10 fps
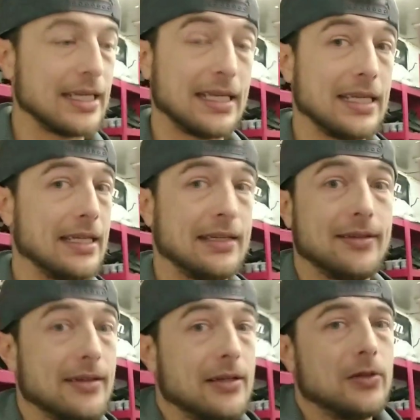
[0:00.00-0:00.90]

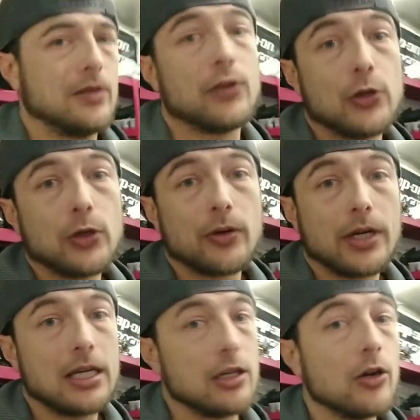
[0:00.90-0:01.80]
And you know, if you do it
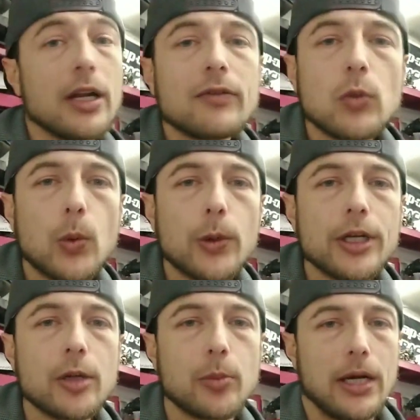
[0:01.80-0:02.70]
right, you don't have to
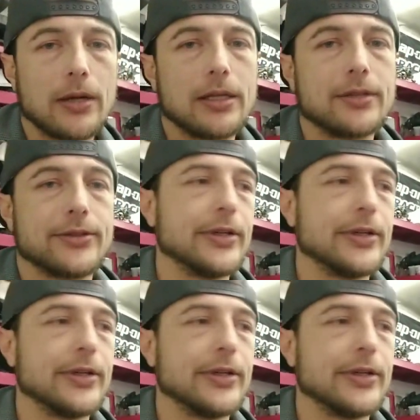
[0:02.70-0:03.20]
worry about it.